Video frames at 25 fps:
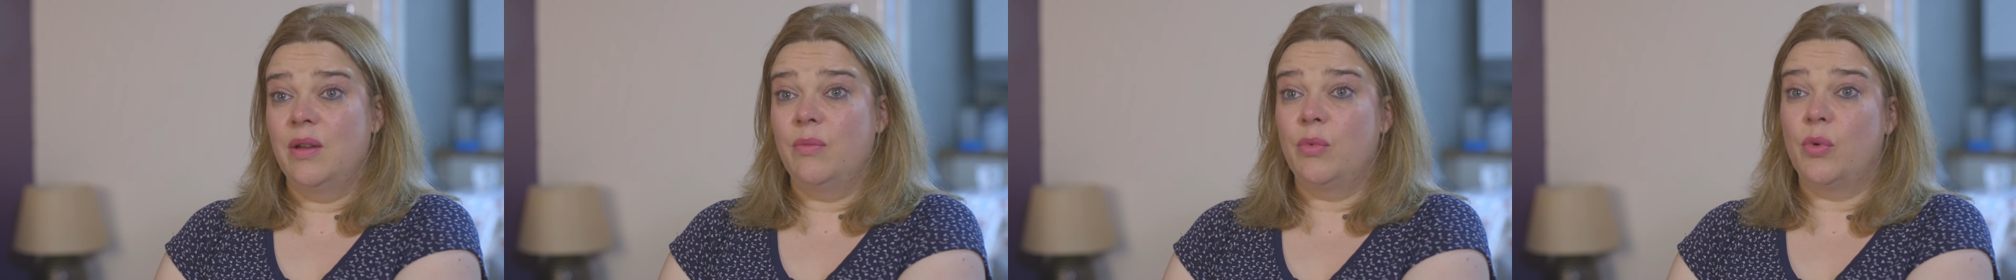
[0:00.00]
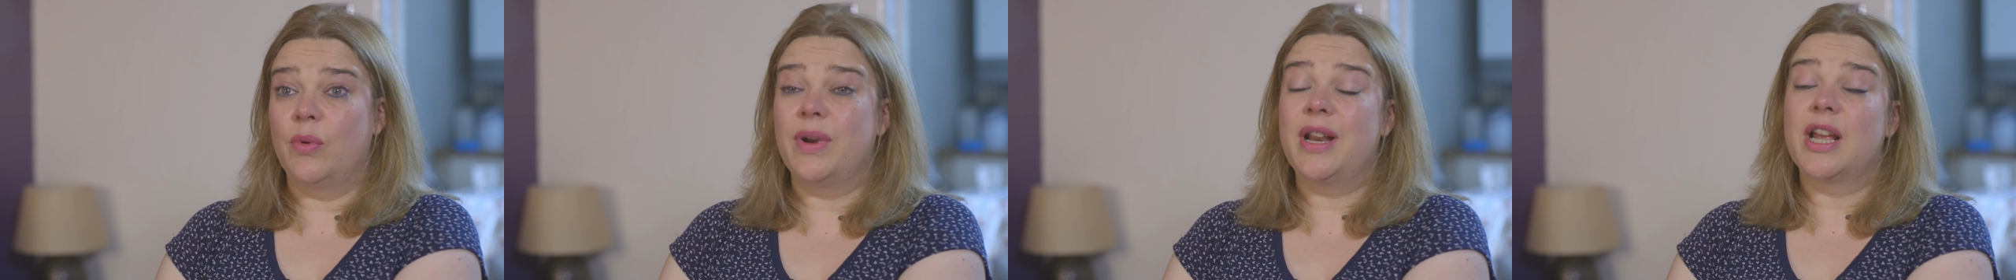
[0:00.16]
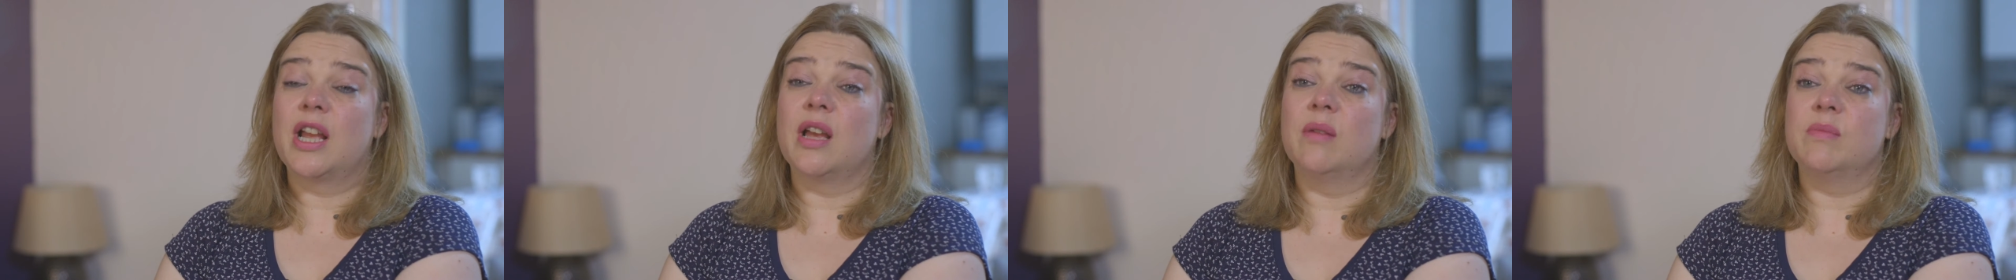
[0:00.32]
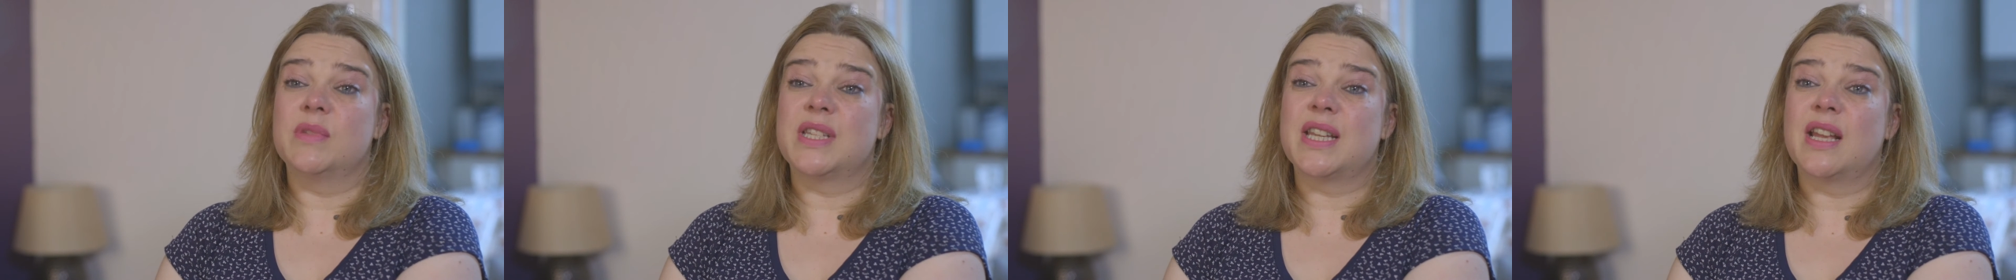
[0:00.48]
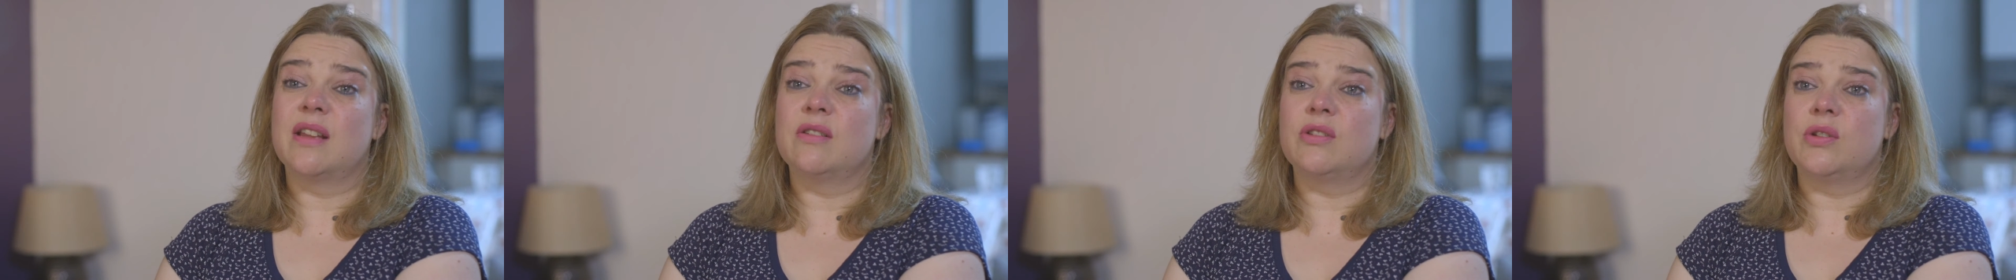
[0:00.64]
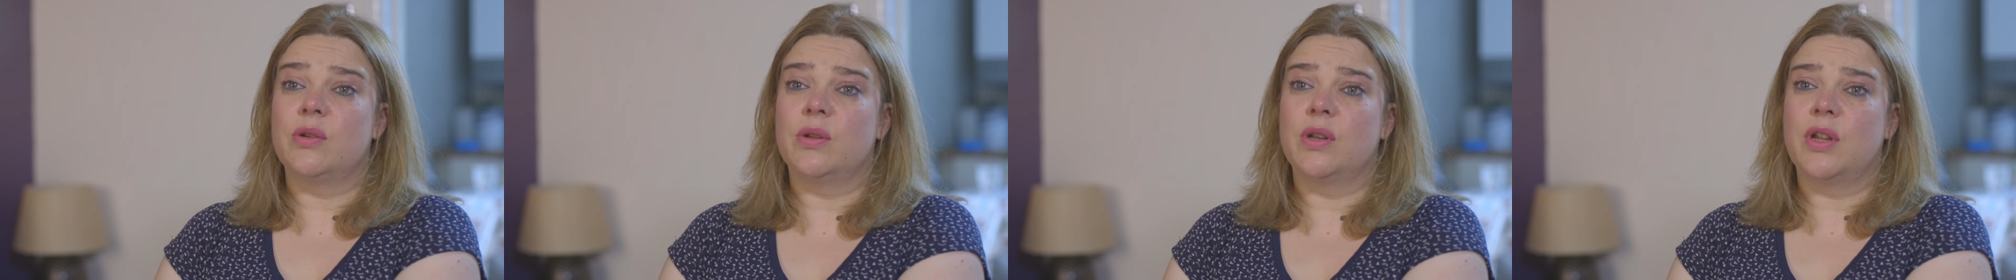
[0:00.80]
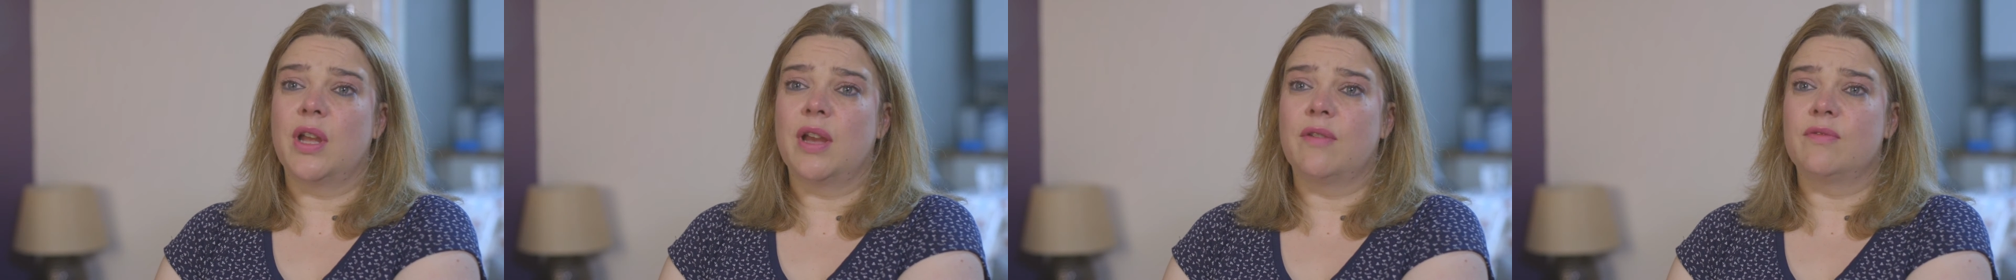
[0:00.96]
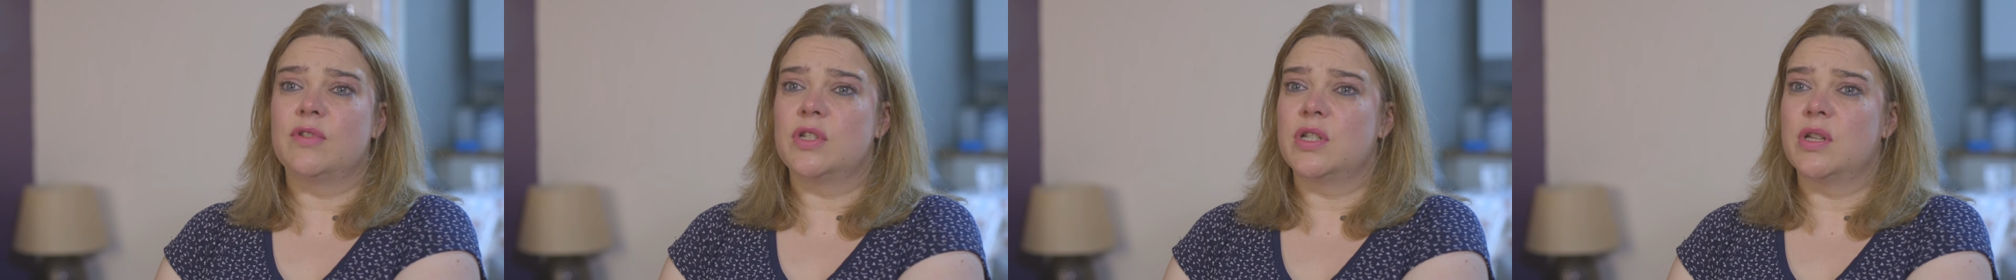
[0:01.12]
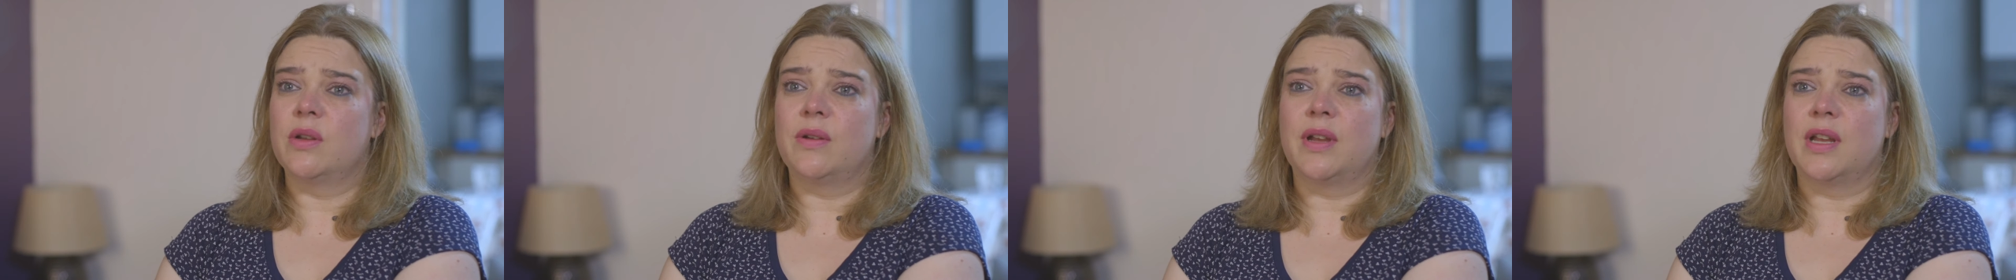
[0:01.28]
But when it comes down to it and you
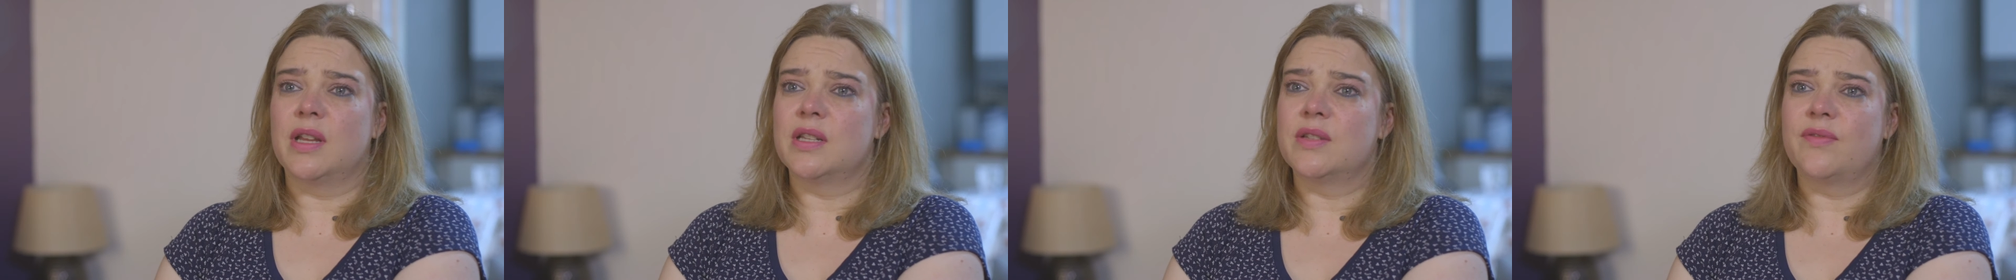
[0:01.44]
have to do it,